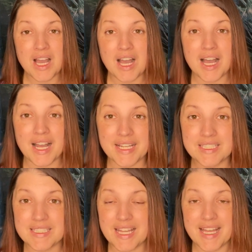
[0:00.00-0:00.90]
I
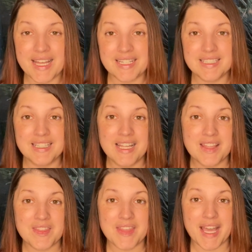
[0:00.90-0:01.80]
said
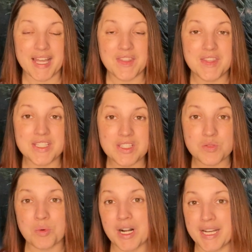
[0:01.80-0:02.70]
that this is
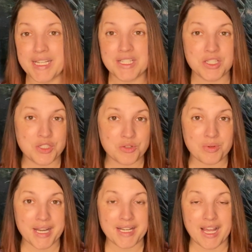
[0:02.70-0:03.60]
what I need to do
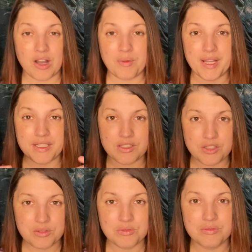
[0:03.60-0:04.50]
right now, and
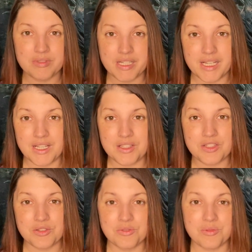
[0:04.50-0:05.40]
you need
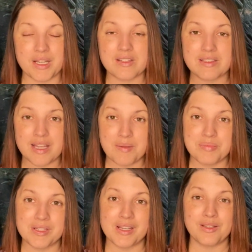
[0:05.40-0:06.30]
to
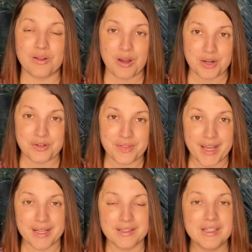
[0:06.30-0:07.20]
accept and honor
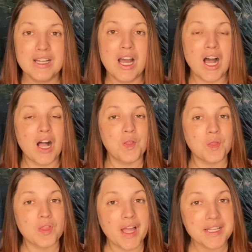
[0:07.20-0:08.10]
that.
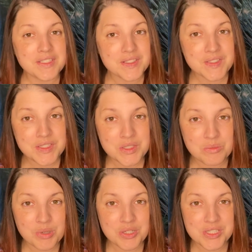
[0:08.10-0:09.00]
Unless this is an
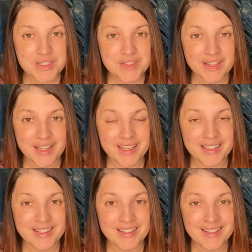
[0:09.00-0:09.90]
emergency,
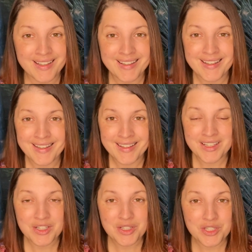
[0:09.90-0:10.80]

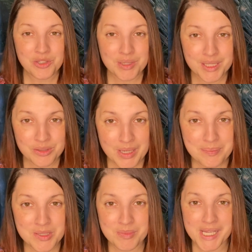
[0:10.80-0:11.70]
you can
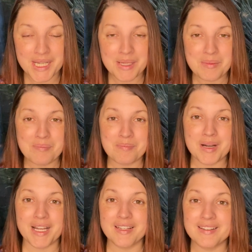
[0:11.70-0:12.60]
interrupt me,
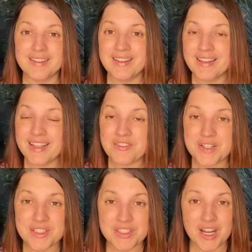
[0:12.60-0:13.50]
but if it
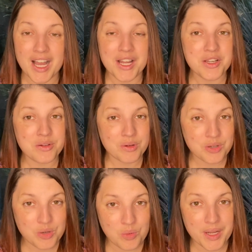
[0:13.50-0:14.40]
is not, you're
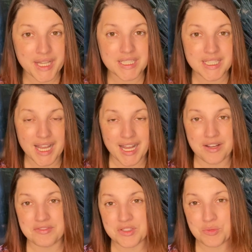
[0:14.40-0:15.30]
going to
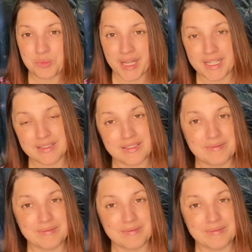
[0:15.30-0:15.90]
have to wait.